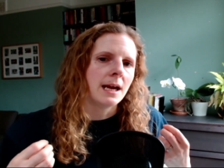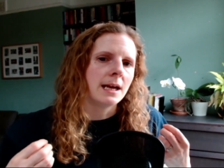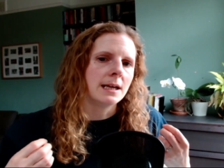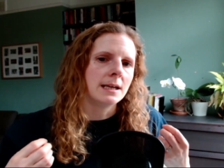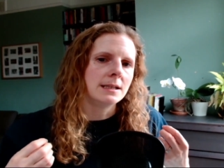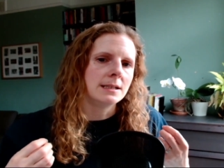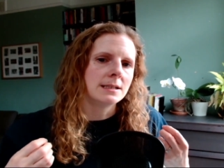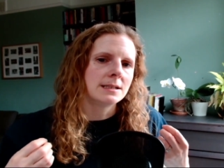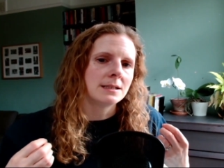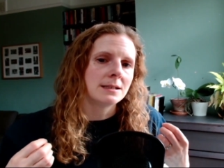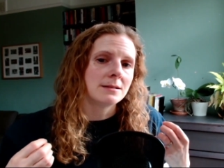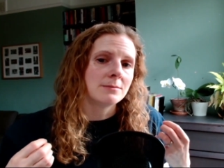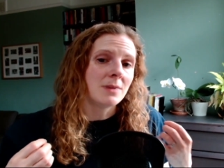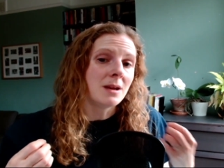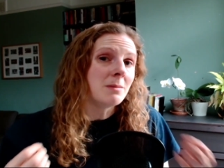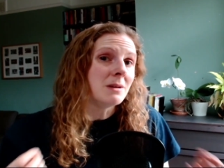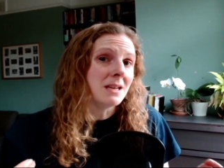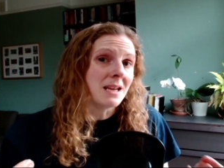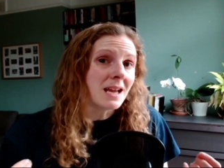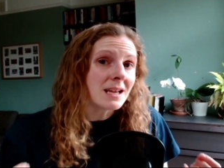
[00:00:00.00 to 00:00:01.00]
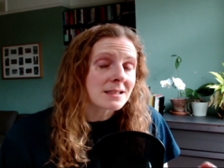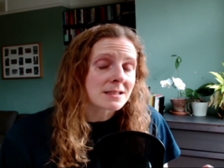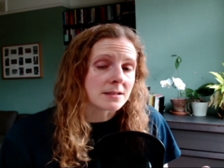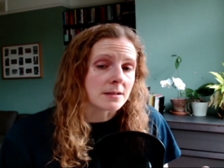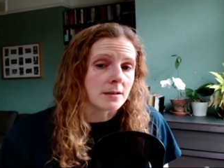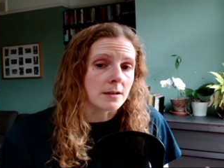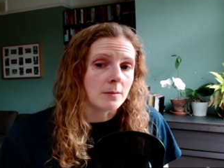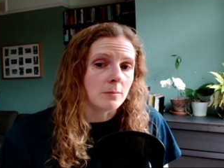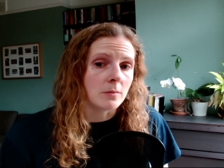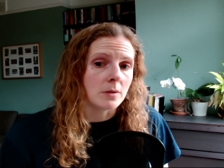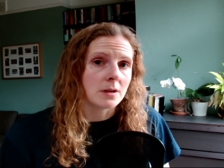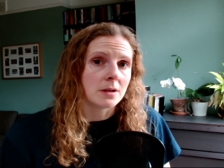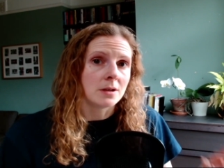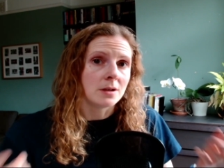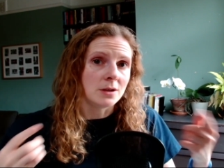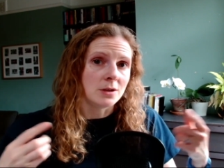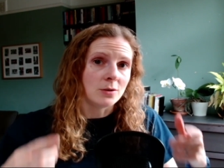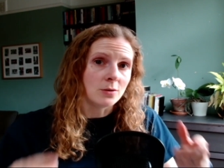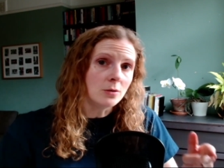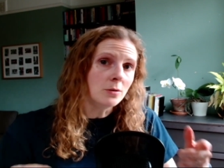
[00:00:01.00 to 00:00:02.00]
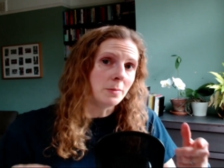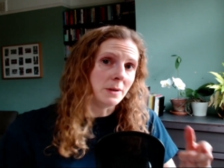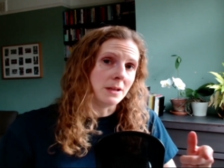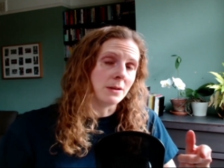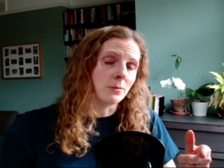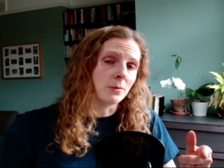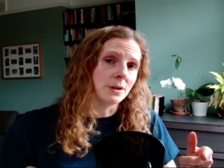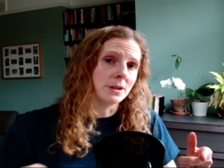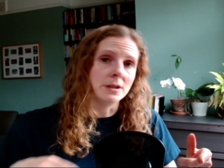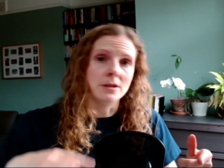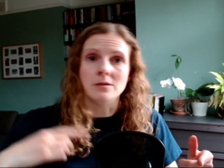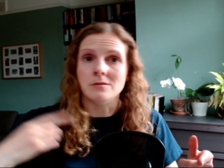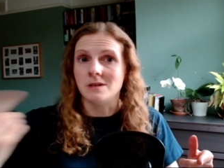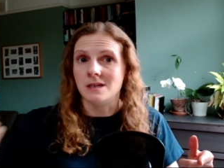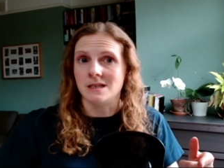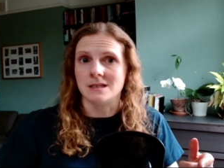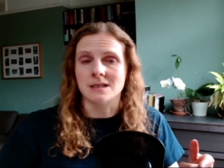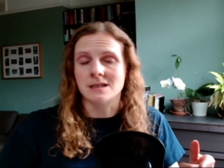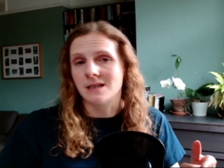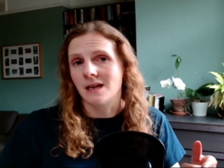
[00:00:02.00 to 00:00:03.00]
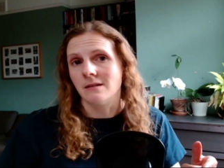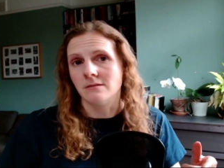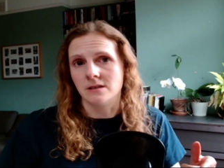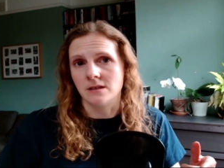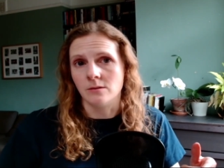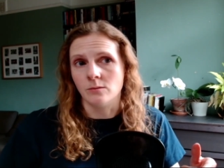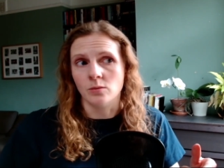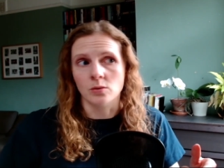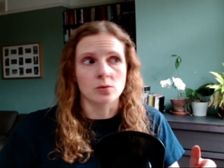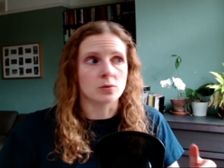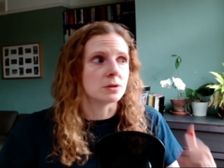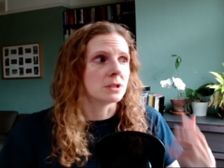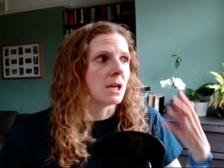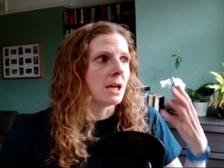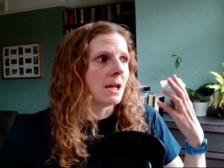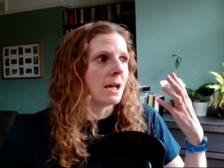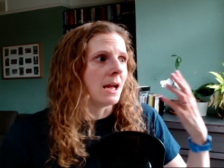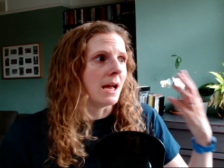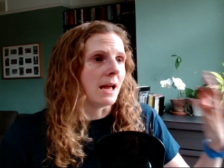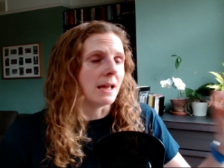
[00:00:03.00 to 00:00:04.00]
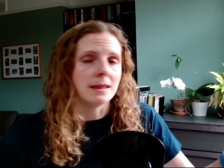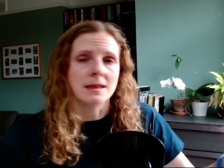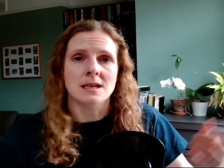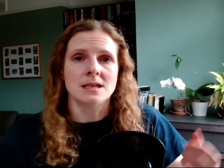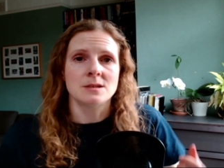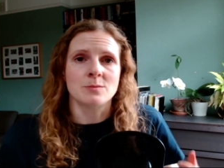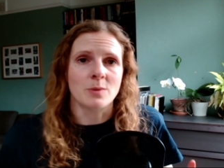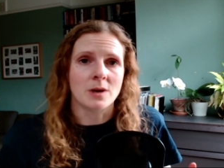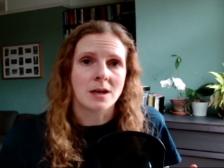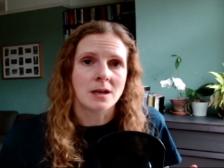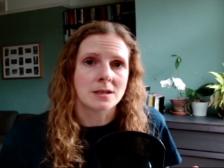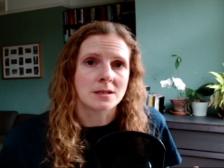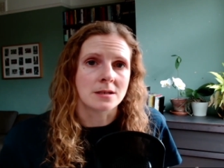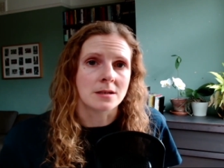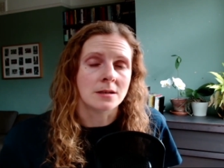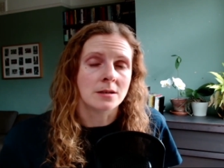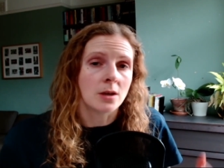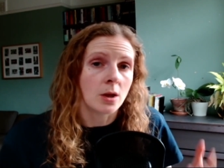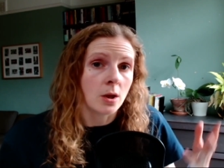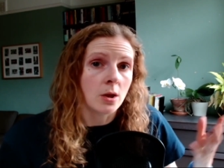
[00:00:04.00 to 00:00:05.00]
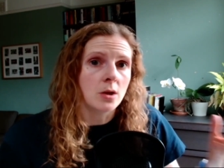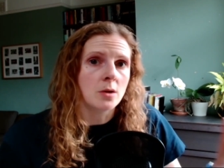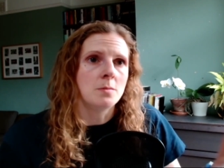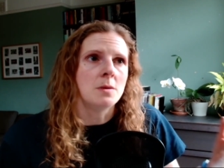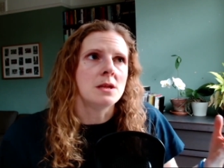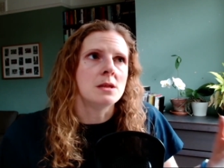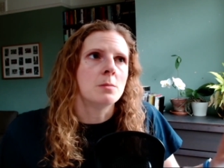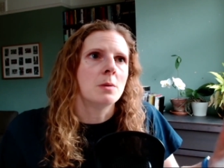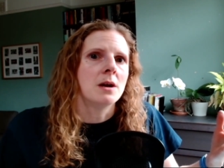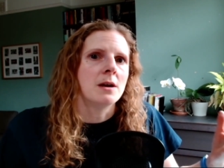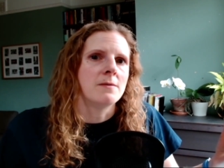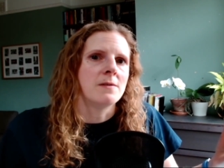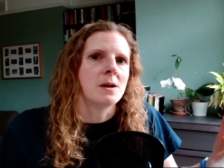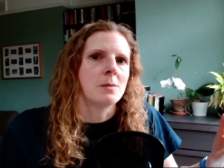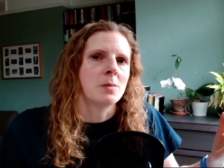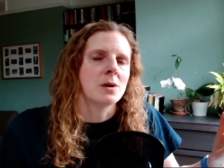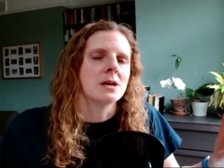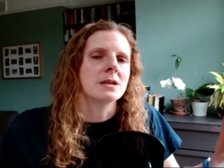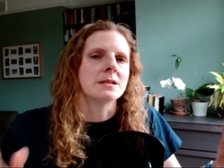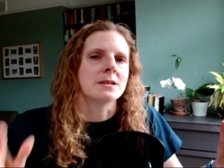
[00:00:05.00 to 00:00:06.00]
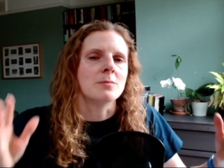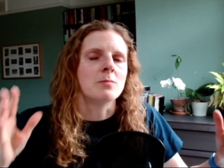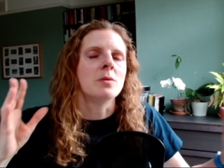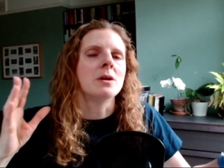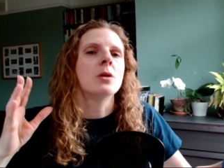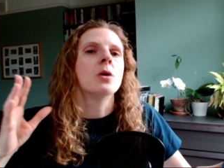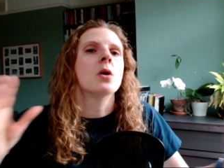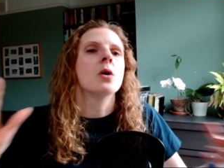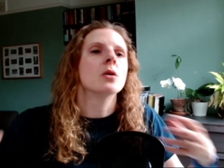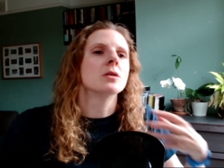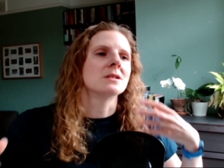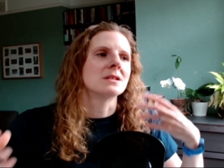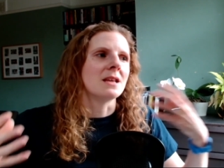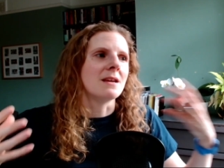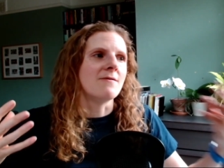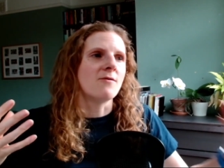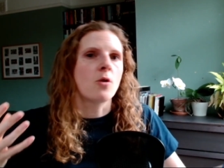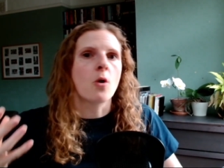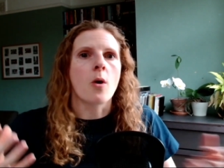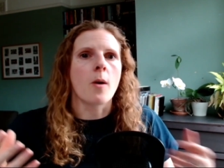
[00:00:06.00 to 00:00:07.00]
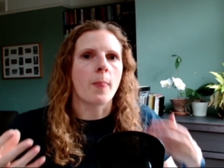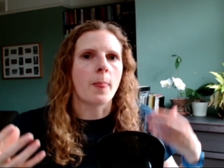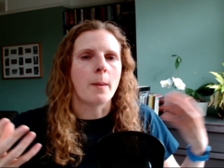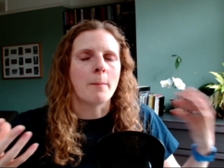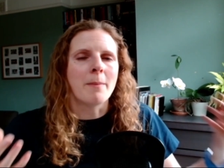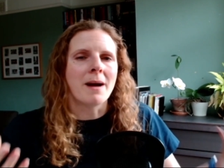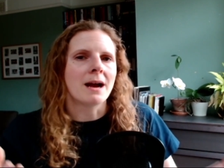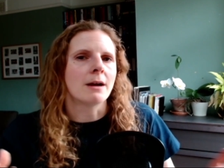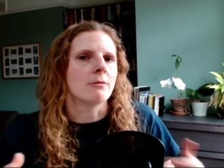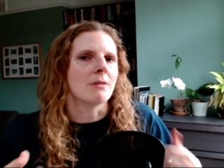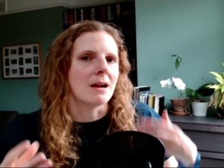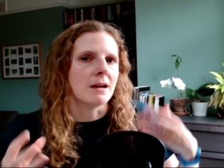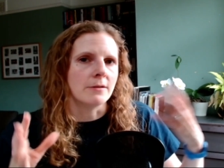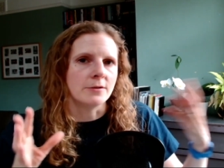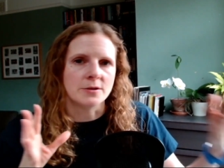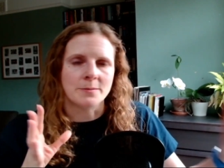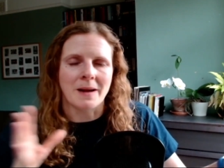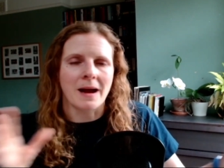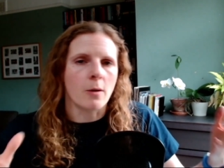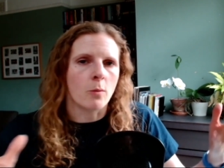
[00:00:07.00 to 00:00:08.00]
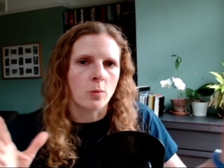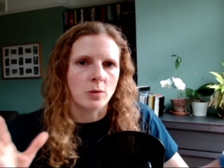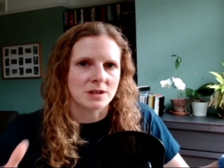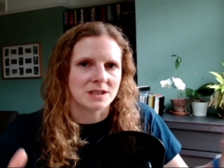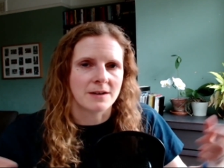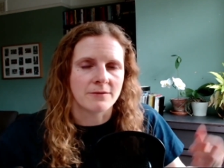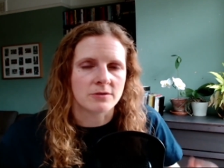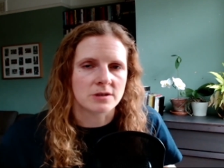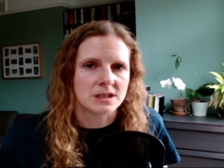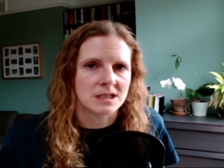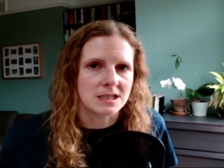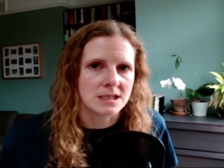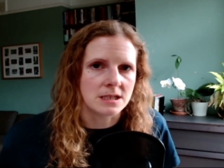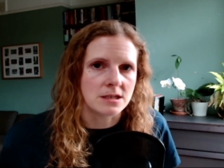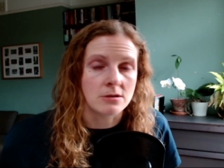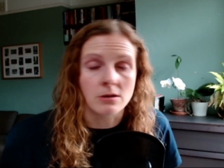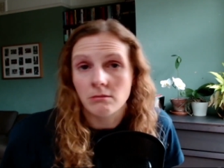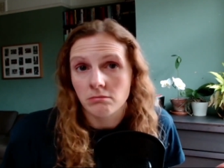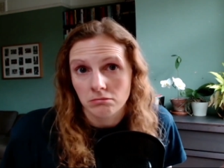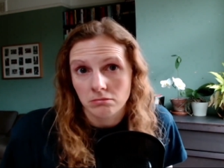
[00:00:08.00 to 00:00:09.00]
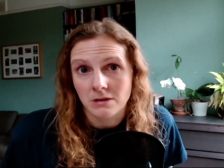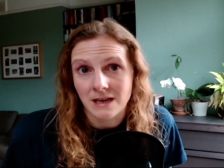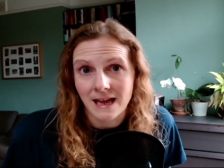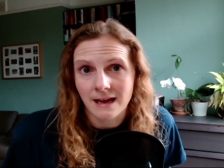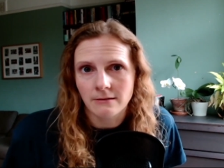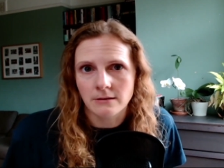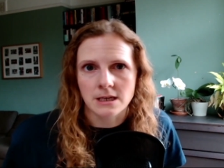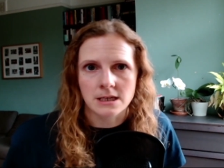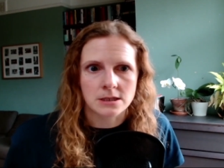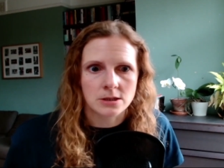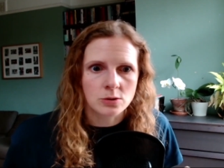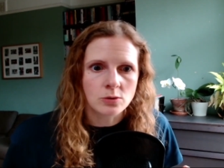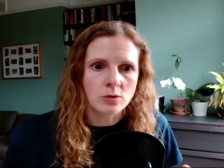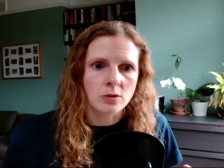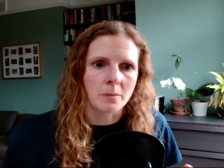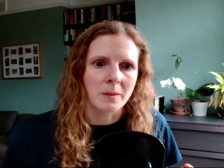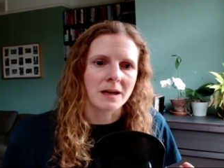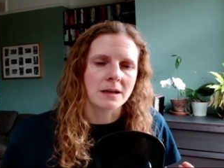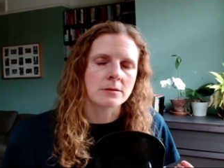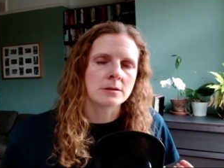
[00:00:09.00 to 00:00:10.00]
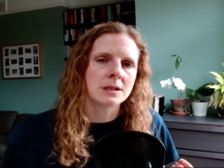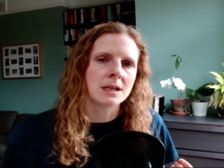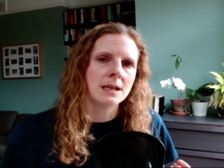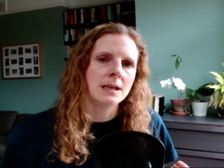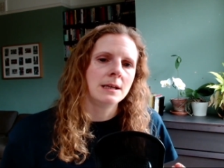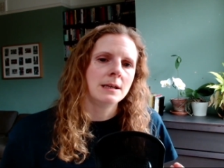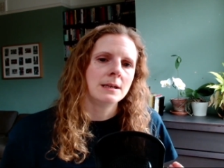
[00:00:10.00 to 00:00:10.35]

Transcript: And maybe next time you'll be the one who needs a sounding board, and this person could be the perfect person because they've got the background about whatever it is you now need to talk about.